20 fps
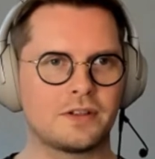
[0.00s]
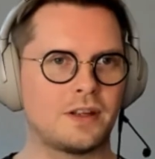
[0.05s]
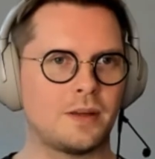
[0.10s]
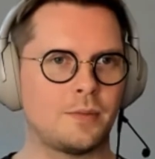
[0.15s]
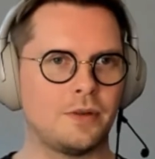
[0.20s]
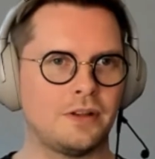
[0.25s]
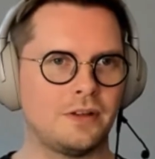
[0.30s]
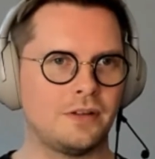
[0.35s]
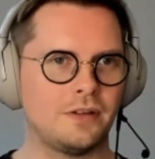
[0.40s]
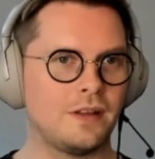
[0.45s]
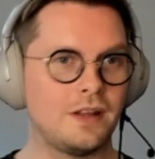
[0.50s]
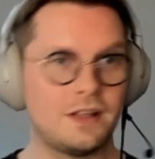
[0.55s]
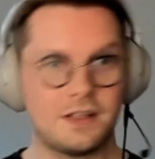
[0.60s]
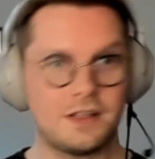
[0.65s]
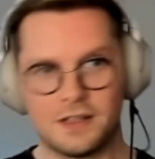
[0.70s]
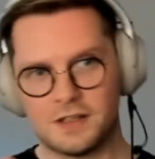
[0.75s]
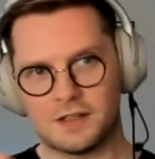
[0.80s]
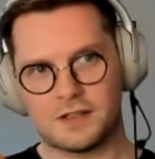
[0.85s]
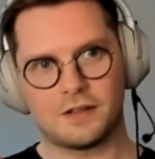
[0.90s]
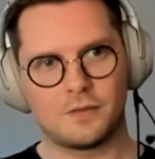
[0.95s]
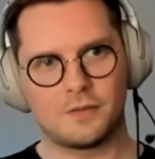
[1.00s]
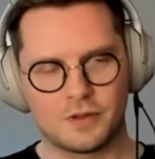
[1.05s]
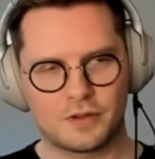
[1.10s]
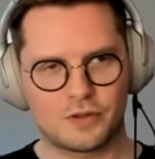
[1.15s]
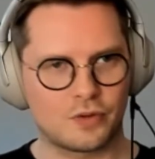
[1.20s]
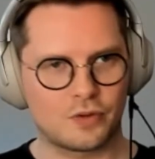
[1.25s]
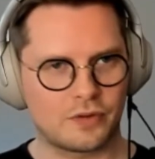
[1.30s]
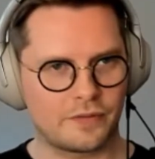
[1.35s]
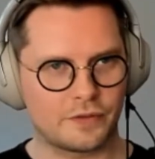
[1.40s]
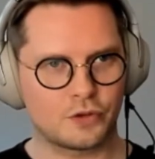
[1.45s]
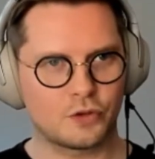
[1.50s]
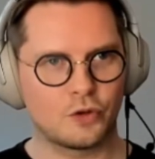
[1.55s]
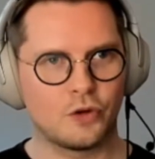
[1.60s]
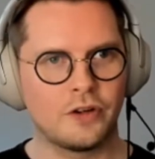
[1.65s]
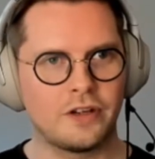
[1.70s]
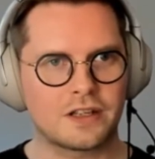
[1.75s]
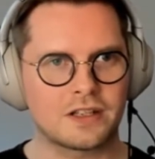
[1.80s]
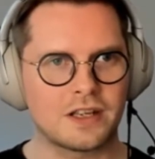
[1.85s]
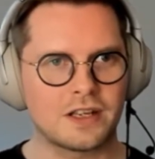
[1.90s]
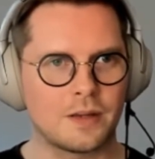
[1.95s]
I mean, this is a sort of a
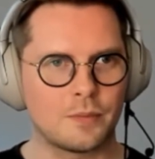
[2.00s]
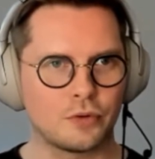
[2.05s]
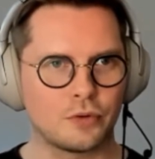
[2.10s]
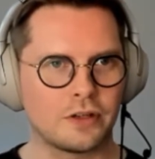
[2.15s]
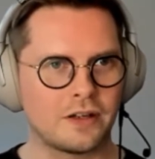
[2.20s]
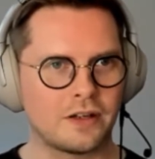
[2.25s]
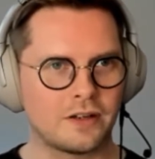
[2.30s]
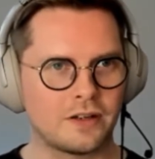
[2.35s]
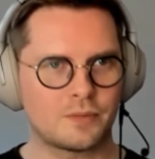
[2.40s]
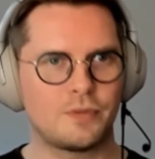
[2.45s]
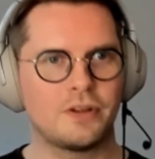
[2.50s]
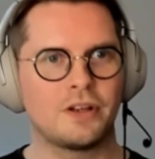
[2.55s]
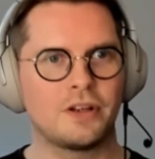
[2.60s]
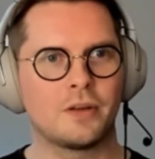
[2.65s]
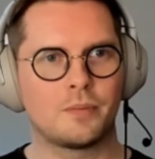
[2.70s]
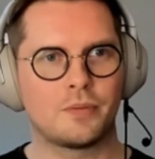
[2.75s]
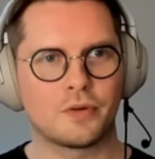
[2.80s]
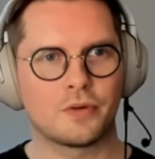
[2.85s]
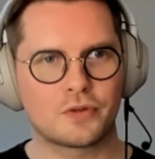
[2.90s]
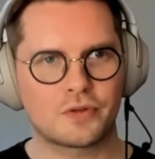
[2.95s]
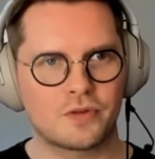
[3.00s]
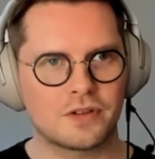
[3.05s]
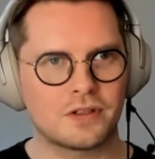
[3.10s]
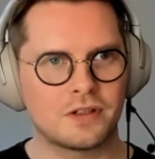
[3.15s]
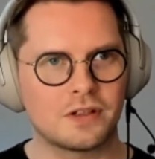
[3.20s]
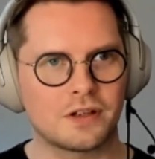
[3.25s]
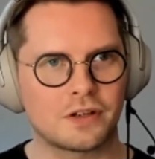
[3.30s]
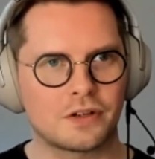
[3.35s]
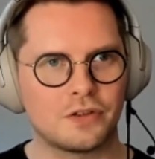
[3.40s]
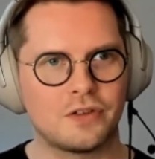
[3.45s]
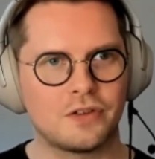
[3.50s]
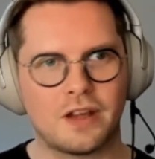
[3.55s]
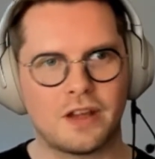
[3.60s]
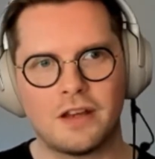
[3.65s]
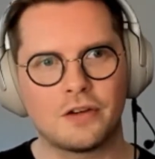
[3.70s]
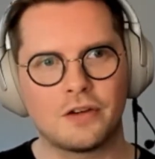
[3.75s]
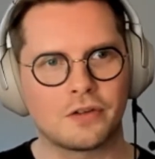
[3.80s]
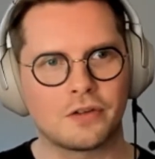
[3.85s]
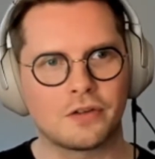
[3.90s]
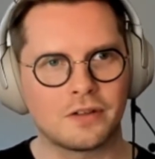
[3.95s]
toy example. I spin up Postgres in a
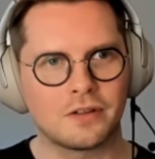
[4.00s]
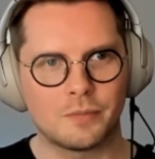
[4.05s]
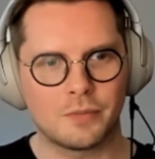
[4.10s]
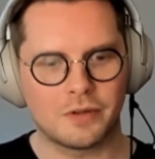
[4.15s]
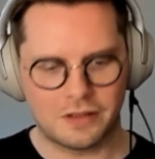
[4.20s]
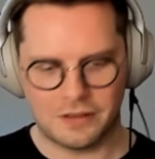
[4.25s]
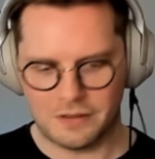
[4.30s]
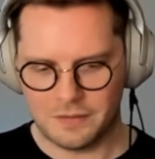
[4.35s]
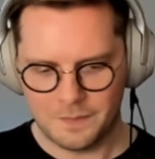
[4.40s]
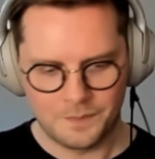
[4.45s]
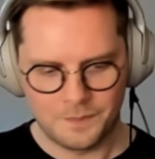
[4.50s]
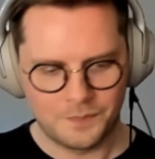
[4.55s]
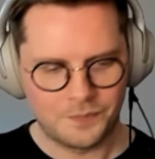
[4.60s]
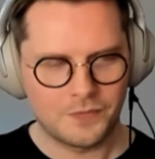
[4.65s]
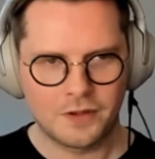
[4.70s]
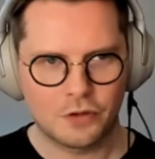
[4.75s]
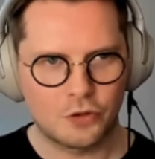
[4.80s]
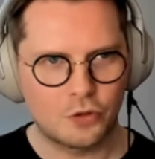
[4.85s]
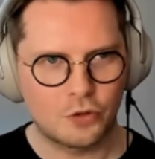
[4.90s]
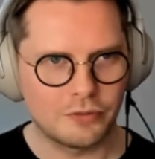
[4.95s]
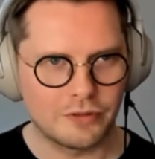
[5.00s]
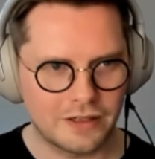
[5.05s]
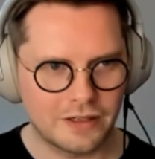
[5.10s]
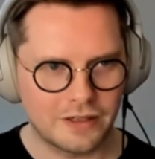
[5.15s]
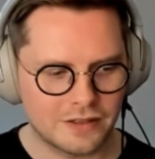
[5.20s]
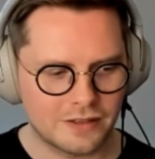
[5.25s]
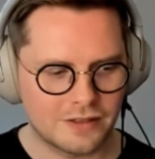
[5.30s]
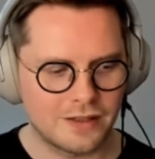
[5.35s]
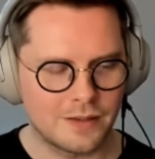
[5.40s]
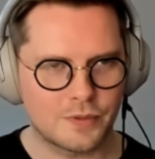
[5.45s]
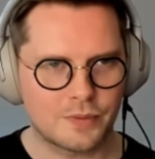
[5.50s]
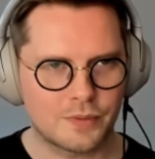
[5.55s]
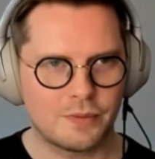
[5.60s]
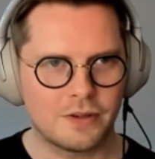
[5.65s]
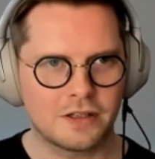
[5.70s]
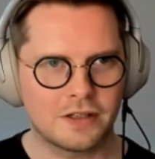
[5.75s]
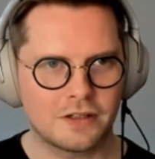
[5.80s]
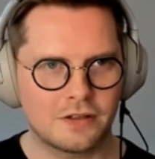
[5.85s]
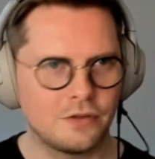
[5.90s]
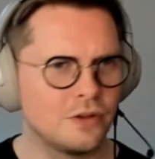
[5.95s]
container in my Kubernetes
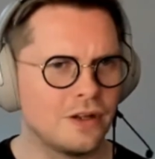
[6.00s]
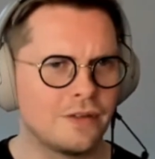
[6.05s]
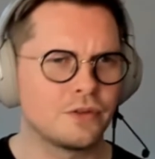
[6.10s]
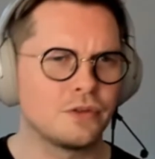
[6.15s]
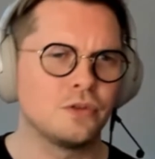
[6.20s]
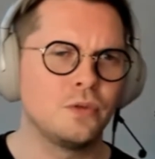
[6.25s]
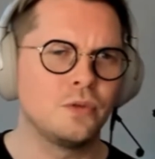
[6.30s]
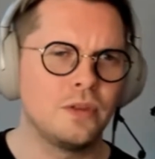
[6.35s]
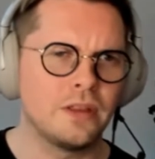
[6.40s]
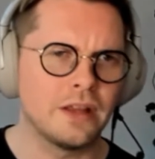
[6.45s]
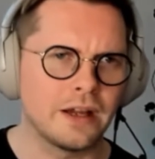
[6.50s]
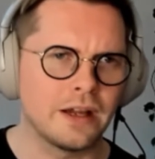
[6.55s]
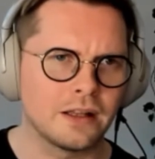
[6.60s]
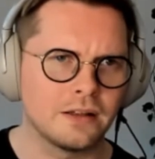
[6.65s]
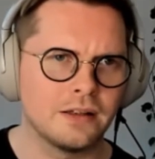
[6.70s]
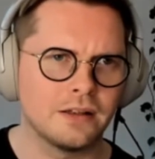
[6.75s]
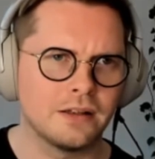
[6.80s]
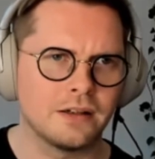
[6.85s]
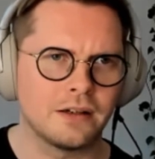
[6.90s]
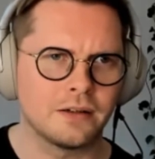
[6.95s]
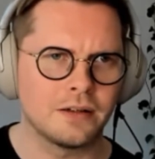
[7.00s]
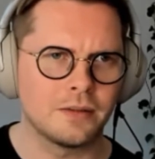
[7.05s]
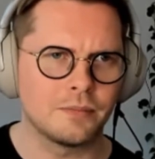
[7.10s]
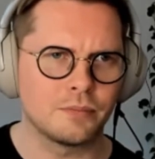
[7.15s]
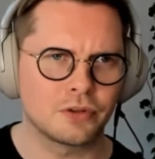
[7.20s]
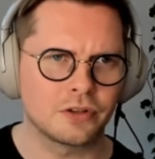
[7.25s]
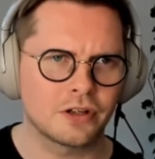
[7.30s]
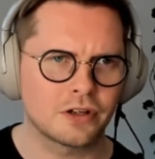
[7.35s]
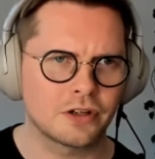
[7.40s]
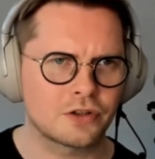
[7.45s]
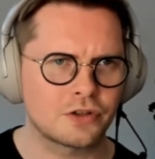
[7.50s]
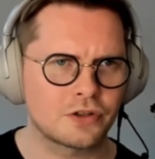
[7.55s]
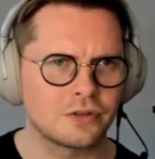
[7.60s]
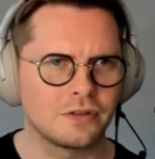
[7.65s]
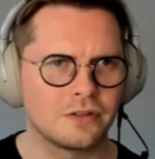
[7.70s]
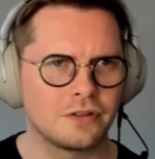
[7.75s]
namespace. You never do that in production.